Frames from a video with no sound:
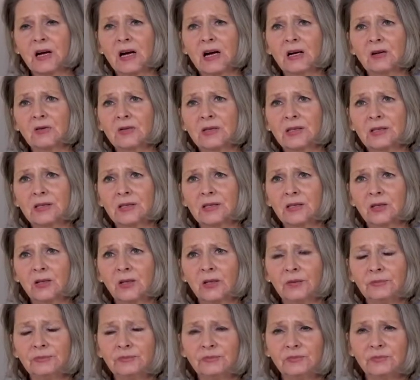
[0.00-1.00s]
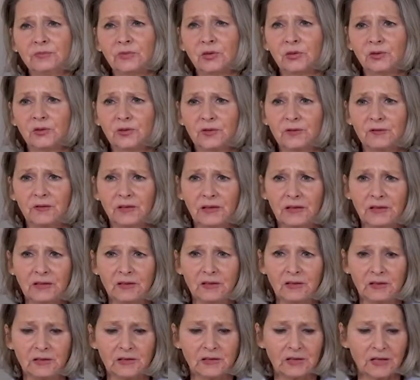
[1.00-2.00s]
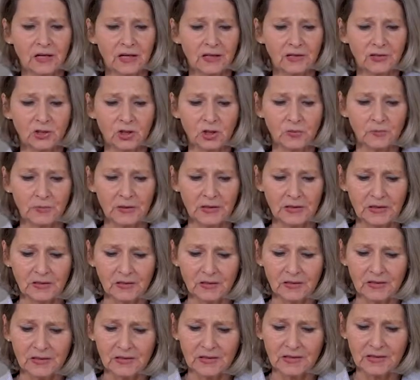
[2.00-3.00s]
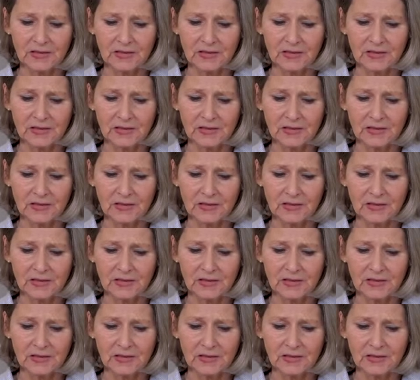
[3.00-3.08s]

then came back home. A few days later,